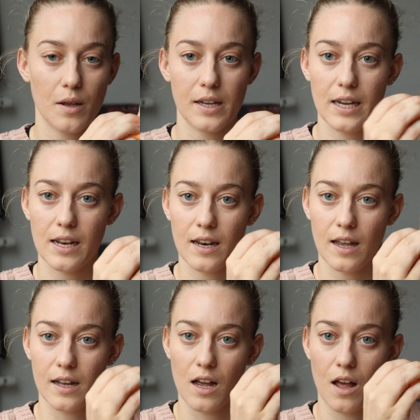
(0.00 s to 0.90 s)
in
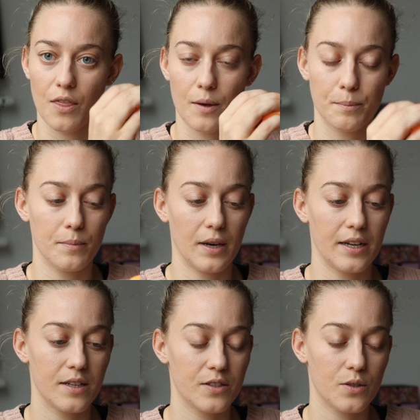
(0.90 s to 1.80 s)
the
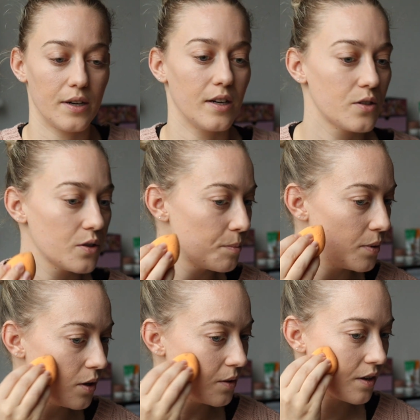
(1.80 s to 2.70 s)
like straight into the
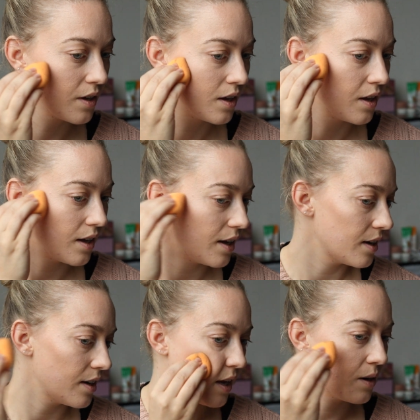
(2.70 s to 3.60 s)
pot,
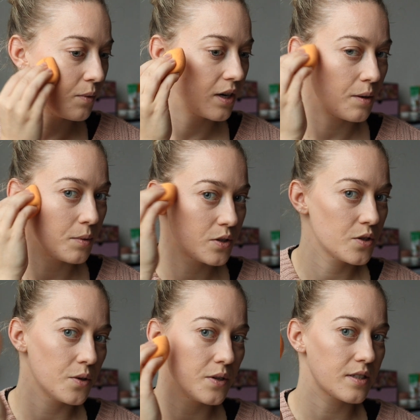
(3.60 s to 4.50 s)
and then what I would
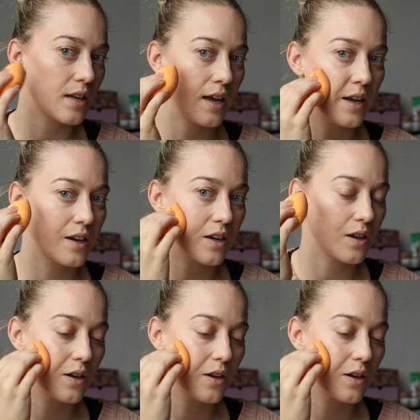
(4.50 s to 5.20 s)
do is like